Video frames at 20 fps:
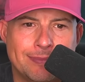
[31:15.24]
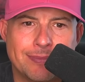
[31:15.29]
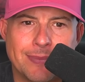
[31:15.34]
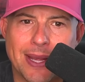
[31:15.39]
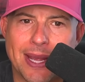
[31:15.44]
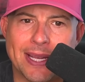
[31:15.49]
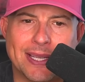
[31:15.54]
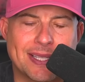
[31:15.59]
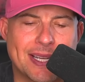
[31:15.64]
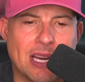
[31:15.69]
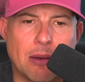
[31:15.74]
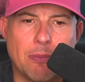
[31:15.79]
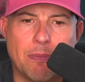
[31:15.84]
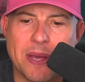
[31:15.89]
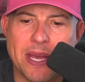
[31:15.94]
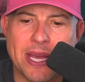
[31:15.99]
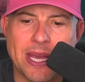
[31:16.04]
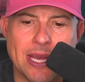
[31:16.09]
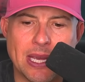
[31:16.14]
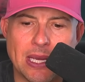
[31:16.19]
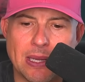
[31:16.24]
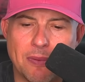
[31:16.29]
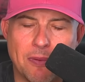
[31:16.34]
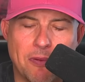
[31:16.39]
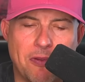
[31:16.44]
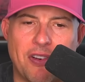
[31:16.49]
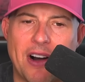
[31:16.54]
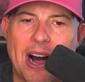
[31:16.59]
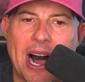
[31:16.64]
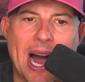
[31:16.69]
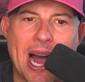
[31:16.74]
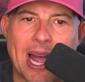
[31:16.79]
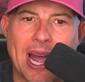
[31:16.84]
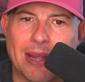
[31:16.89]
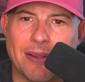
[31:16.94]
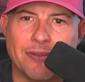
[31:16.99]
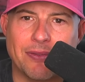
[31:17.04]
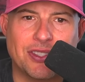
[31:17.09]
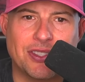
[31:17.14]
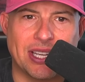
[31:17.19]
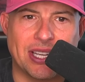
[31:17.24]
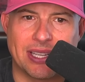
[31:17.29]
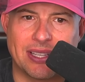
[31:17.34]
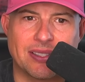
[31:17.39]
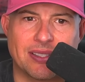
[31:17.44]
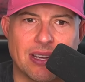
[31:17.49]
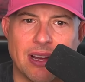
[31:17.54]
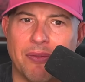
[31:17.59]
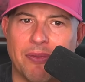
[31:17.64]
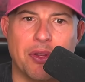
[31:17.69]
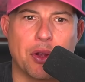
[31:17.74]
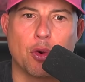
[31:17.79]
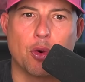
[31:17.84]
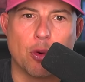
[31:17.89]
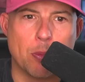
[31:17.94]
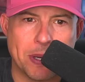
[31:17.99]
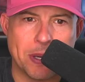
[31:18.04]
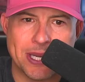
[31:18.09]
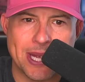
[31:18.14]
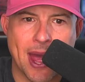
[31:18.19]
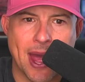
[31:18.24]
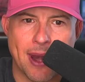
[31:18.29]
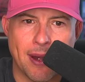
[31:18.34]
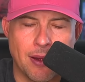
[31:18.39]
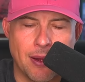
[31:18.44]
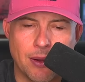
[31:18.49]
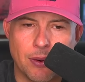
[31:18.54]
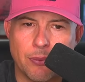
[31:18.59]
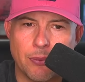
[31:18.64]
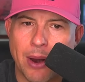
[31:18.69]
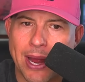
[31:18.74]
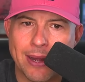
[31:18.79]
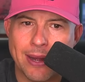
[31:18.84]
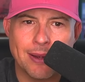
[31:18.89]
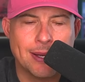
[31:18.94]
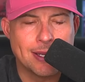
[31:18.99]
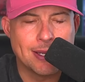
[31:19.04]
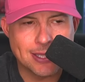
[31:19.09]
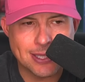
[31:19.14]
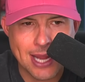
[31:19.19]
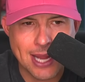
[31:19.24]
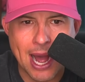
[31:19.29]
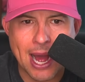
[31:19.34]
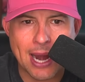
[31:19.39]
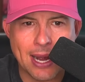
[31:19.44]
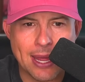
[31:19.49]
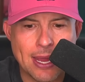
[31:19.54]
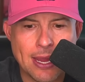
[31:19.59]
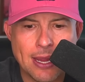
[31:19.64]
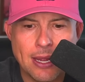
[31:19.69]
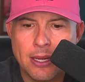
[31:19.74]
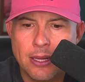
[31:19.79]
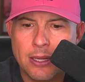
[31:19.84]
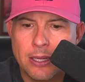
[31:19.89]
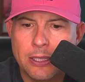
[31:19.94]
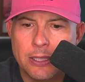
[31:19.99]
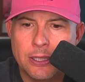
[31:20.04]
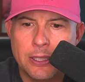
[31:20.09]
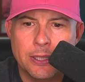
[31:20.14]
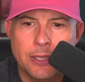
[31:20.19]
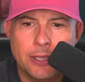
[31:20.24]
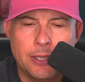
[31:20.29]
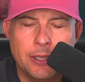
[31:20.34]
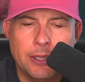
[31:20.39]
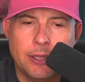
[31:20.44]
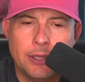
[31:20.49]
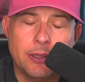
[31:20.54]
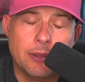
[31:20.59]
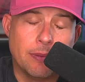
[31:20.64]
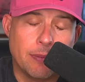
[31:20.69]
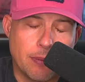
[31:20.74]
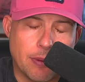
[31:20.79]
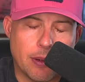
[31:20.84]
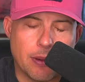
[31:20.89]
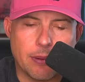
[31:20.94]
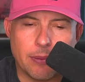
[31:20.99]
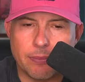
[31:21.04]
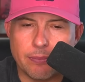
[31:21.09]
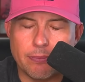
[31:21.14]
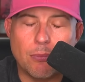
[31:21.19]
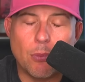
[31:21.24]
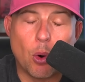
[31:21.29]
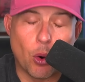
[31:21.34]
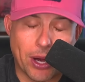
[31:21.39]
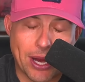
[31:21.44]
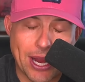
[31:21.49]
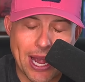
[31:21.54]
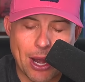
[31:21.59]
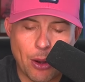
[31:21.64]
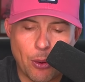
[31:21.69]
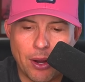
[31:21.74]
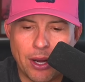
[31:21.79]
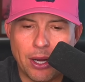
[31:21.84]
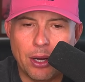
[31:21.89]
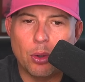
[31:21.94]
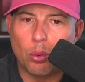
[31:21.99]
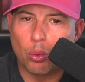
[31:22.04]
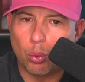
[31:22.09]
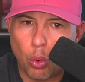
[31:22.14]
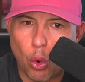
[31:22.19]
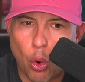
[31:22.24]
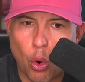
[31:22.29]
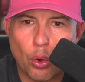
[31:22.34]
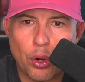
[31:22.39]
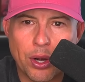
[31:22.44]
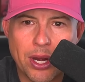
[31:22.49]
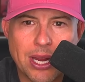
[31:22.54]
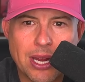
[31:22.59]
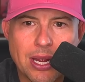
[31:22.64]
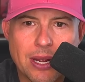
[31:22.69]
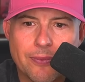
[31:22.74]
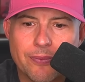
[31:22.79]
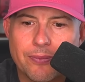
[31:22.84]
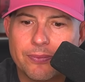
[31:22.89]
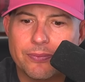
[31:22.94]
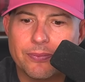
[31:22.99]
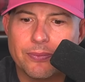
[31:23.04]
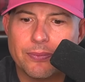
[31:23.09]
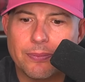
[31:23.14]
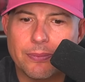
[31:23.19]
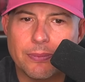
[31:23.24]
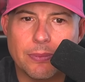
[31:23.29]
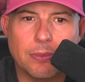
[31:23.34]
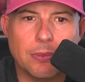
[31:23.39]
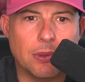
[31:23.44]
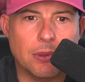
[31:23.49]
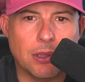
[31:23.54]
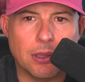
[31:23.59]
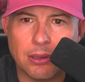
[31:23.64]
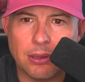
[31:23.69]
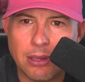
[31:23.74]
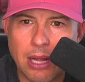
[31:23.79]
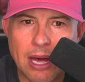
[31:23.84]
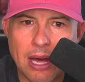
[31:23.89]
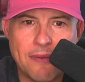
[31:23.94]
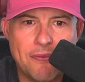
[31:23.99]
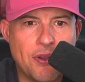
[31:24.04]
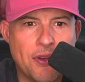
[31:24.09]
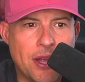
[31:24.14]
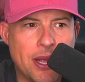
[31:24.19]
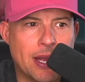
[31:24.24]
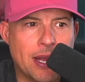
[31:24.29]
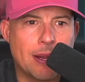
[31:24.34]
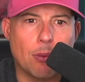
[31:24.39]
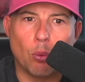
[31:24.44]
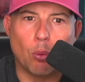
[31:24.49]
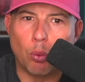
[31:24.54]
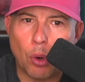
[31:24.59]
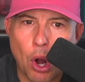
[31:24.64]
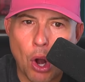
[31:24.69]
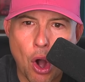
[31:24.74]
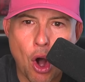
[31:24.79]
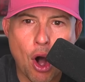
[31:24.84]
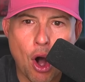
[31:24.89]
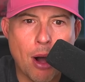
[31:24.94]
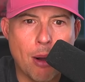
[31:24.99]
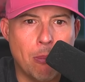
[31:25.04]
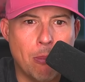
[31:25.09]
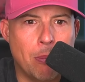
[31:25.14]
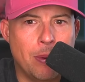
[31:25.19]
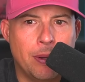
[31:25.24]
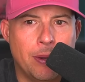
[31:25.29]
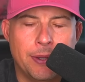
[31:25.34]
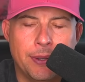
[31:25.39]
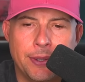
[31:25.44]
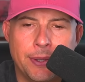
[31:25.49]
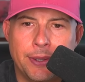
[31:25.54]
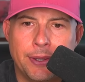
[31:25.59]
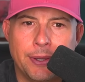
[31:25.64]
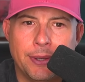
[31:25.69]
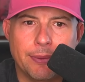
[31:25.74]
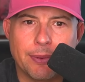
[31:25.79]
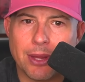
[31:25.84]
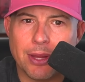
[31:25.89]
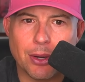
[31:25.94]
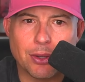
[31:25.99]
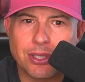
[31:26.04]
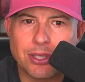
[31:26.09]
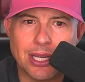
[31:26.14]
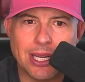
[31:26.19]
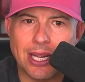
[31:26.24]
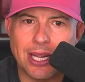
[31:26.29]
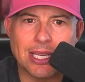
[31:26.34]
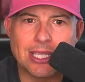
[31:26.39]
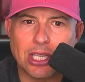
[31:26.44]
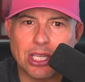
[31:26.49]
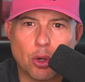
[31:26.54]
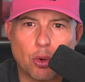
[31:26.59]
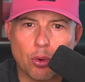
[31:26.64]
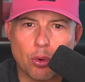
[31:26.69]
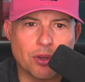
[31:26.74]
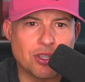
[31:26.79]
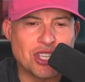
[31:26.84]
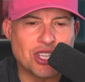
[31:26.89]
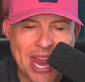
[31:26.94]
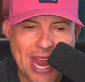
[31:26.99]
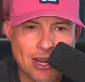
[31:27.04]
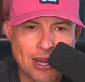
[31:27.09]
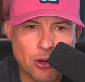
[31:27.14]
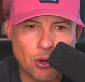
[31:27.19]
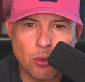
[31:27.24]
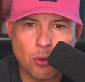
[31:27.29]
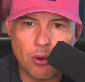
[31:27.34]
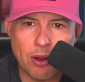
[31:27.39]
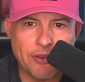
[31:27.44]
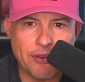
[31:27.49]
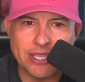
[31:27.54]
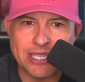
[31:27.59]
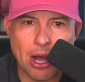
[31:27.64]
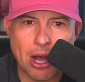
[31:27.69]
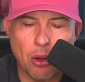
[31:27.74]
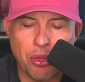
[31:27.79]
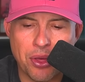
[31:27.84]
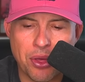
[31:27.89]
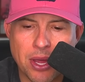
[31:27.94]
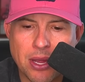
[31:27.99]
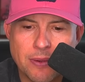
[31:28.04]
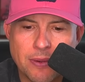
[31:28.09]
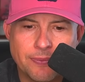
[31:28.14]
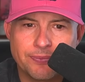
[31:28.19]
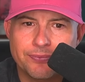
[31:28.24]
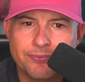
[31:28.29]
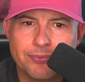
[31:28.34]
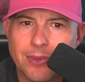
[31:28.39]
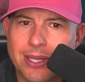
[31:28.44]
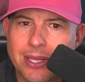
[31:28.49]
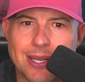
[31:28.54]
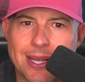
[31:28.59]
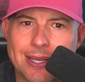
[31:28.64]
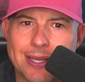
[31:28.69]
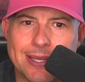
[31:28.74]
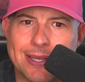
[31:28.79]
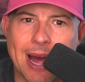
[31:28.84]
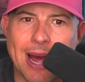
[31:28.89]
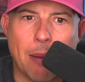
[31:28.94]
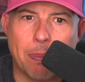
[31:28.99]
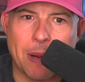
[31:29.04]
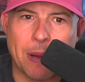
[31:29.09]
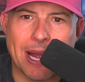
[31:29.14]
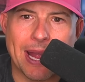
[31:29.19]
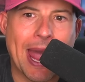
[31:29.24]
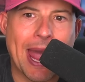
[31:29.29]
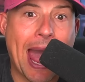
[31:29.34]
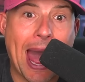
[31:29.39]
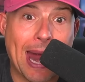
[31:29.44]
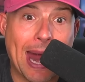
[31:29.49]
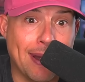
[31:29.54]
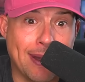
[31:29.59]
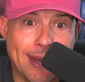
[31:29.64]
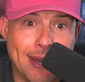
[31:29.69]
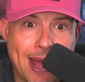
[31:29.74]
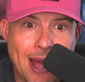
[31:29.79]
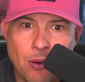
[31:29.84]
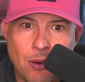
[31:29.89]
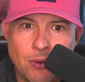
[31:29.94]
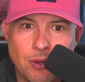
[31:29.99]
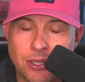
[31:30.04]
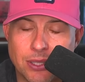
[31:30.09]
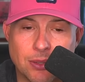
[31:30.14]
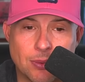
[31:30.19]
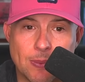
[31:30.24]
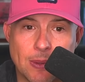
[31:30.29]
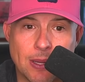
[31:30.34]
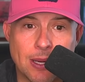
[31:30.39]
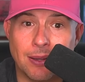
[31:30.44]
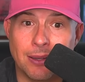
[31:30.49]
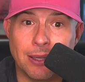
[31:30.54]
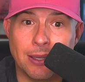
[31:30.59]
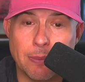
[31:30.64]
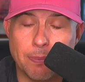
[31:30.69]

it's going to be 5, 6 of the group of 10, right? Scotty, Morikawa, Rory, Ludwig, Rahm. It's a Xander if he's healthy. It's a top guy. Hatton now is an elite